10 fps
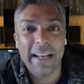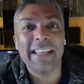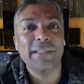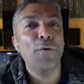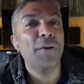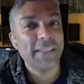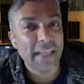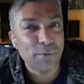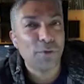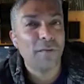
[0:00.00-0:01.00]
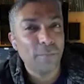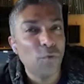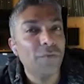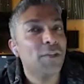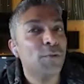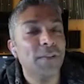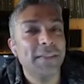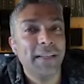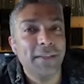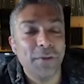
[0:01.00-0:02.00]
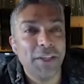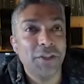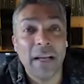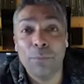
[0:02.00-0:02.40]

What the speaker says: And as long as I'm sort of moving towards that direction,